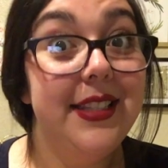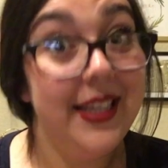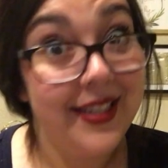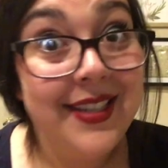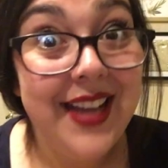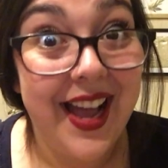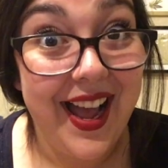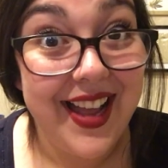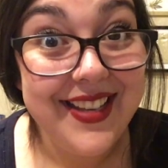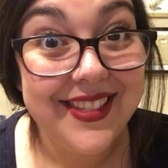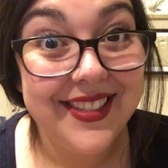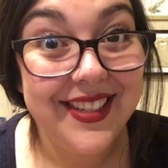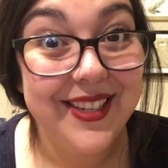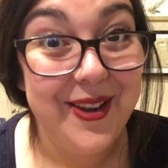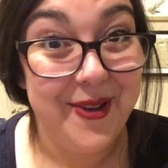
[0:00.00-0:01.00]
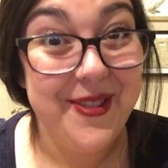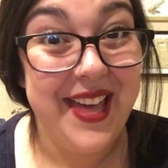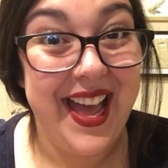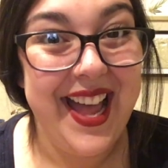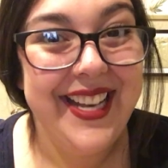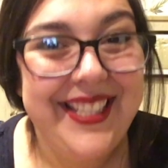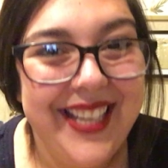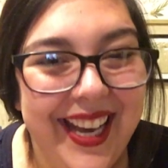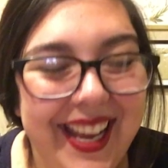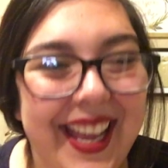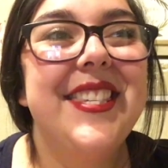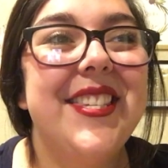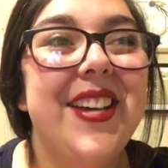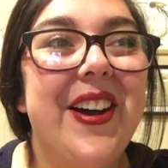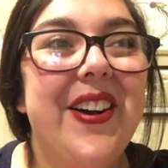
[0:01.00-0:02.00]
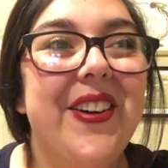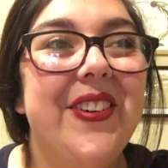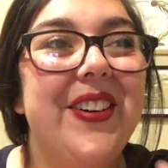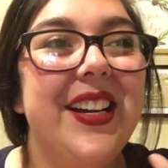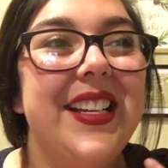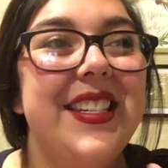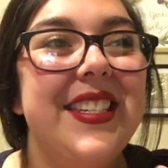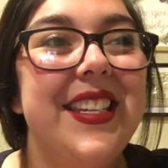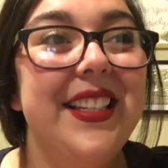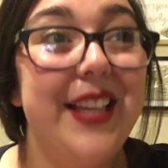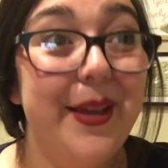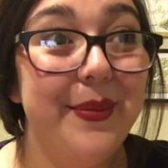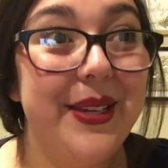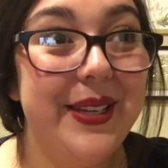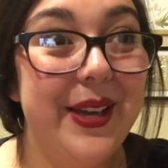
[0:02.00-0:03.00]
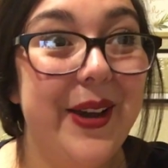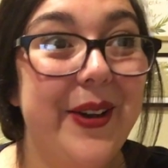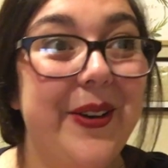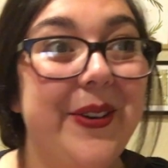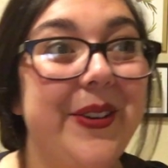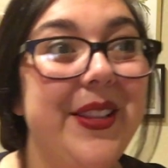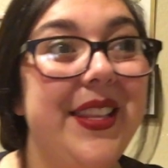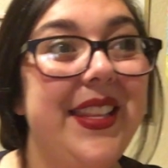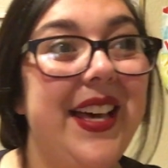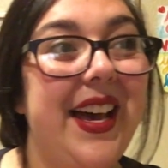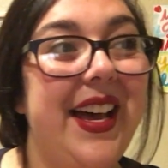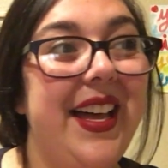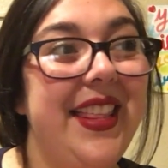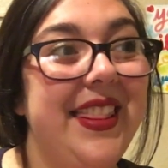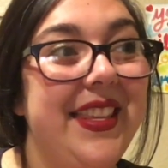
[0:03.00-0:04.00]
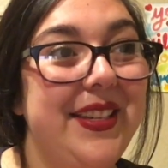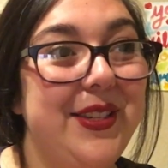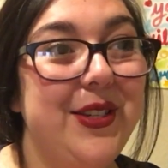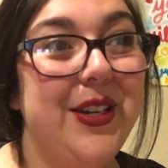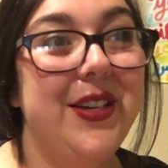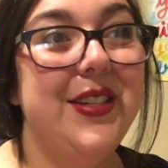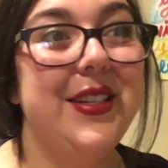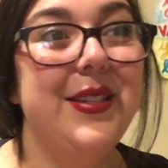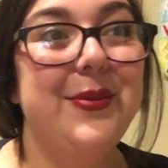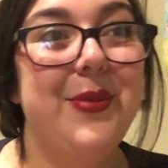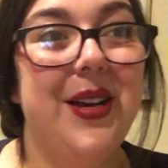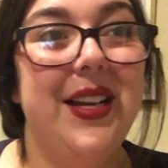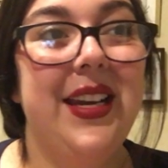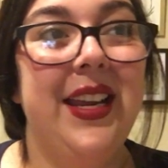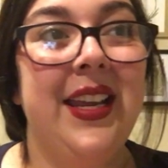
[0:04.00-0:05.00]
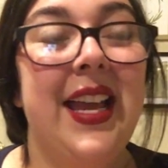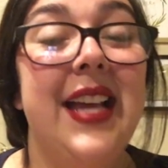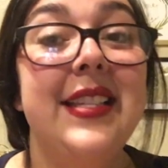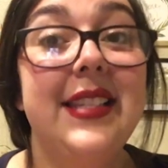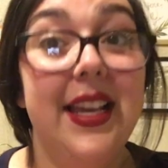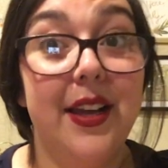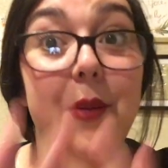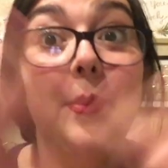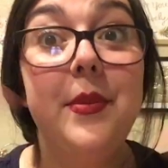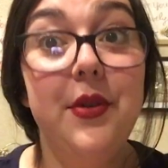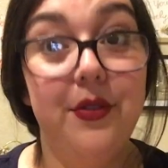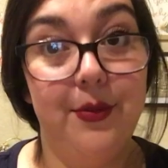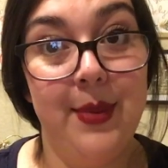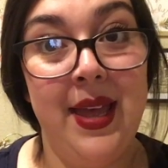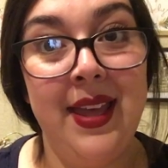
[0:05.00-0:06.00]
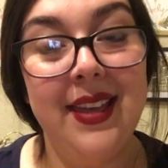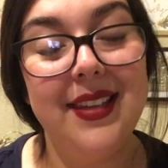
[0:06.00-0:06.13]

did not know that. So she let me know that this church is wanting, as like a movement,